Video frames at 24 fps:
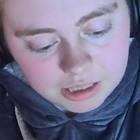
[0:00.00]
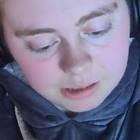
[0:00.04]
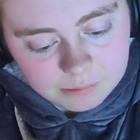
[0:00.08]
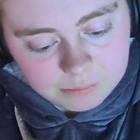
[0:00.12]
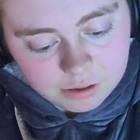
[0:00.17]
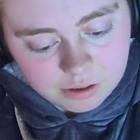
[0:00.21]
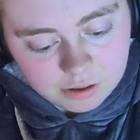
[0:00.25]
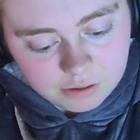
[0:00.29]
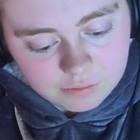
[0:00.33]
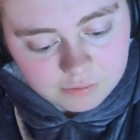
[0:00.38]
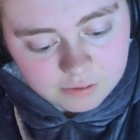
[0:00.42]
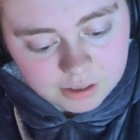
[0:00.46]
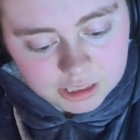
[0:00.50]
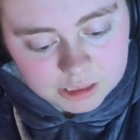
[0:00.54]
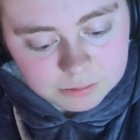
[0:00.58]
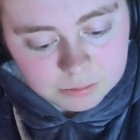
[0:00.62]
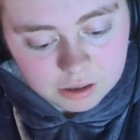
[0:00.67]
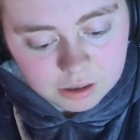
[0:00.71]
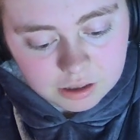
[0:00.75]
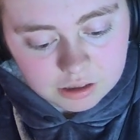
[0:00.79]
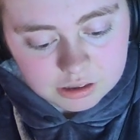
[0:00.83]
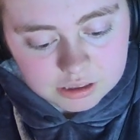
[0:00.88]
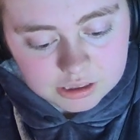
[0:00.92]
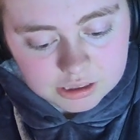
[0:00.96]
in the perfect
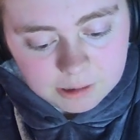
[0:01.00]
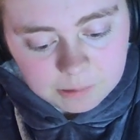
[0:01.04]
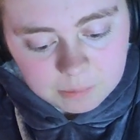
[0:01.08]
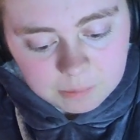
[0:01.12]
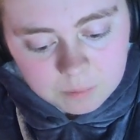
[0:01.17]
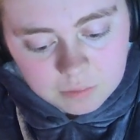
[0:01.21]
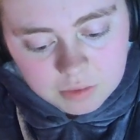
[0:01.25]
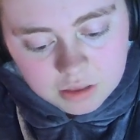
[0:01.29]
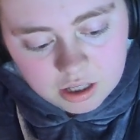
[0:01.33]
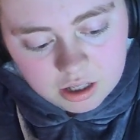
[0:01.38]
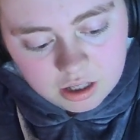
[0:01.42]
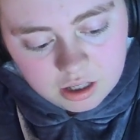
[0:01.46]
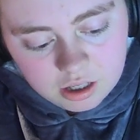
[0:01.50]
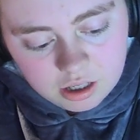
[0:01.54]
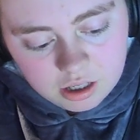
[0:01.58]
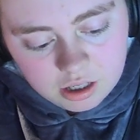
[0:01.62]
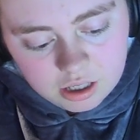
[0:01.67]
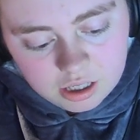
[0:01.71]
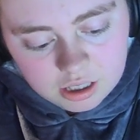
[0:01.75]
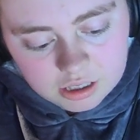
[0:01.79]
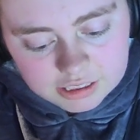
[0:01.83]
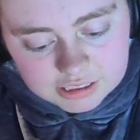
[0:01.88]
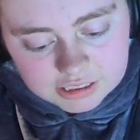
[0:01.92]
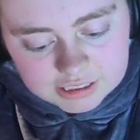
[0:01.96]
spot.
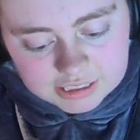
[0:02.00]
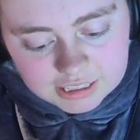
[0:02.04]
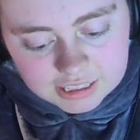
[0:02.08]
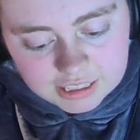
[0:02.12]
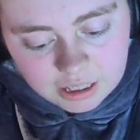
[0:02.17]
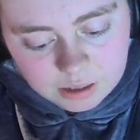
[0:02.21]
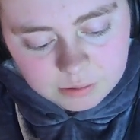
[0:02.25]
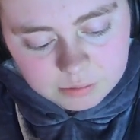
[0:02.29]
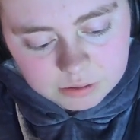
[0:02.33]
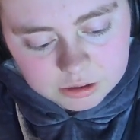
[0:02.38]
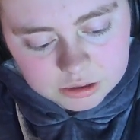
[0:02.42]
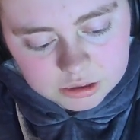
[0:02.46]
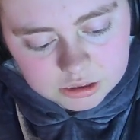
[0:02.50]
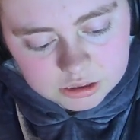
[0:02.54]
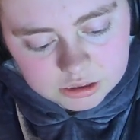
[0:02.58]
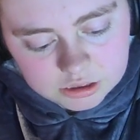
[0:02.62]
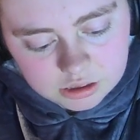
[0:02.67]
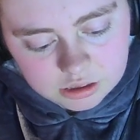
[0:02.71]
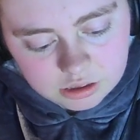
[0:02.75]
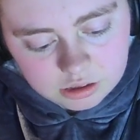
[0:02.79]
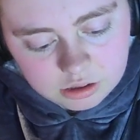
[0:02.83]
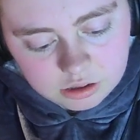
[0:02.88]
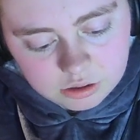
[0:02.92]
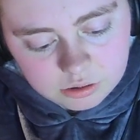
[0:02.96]
At least that
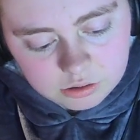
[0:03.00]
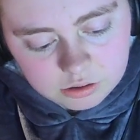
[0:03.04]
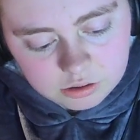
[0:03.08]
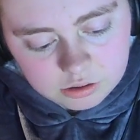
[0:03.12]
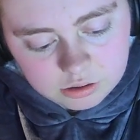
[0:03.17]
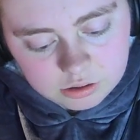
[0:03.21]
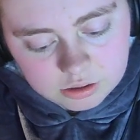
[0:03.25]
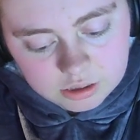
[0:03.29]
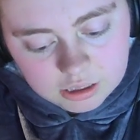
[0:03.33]
was Lou.